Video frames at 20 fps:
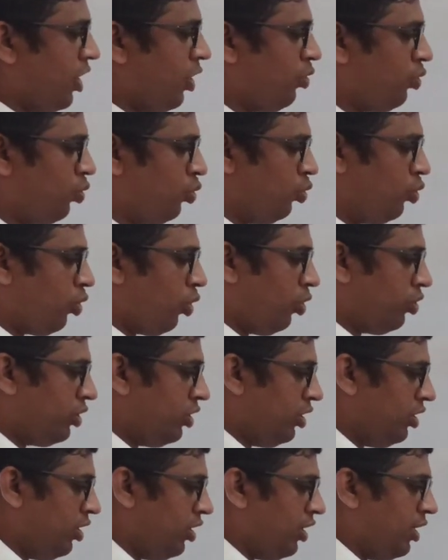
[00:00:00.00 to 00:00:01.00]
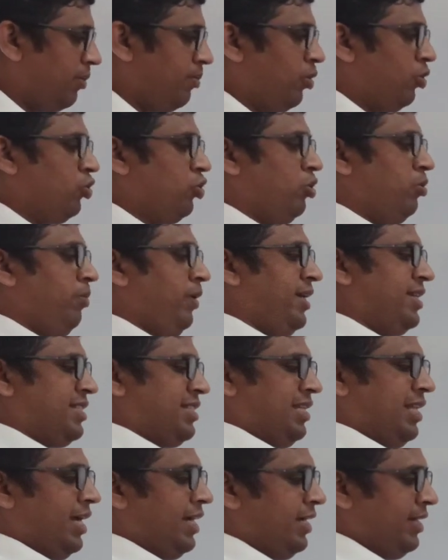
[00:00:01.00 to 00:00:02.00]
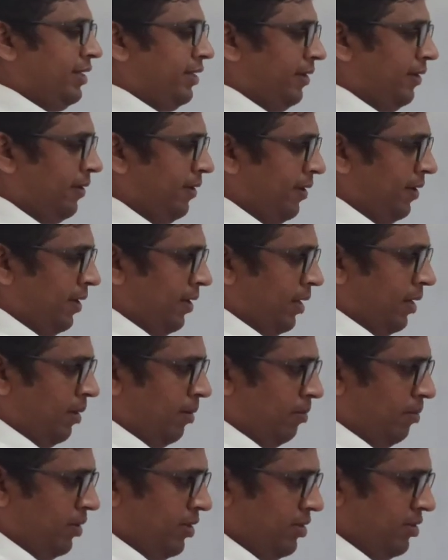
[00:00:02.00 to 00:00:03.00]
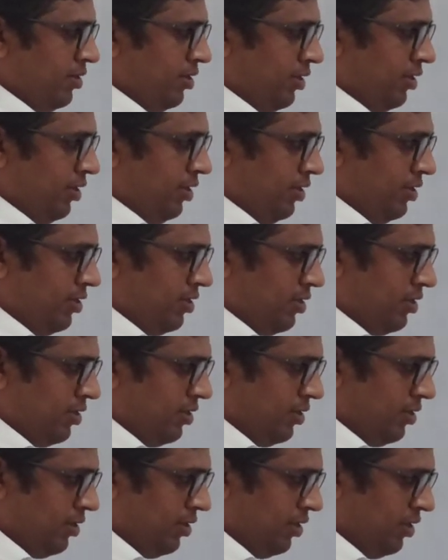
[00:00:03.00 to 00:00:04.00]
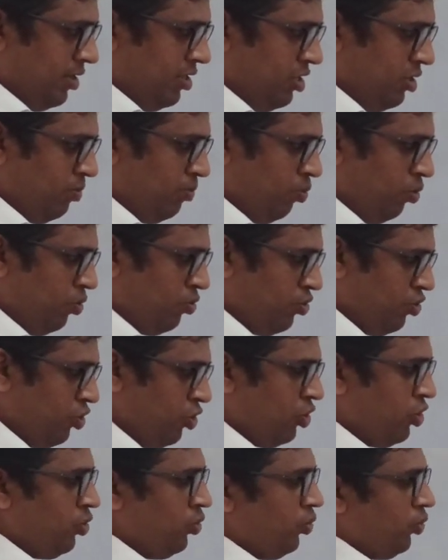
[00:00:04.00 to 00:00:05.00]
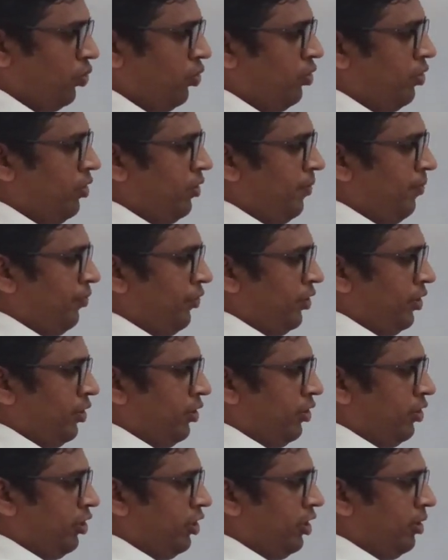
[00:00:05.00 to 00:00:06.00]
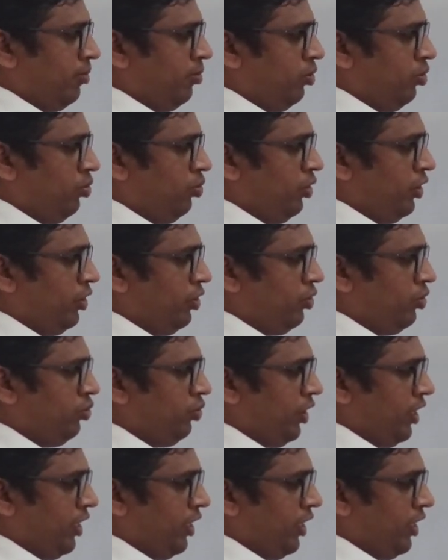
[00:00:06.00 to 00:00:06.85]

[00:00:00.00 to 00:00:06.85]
you have to draw the above the baseline. Means this is positive. W into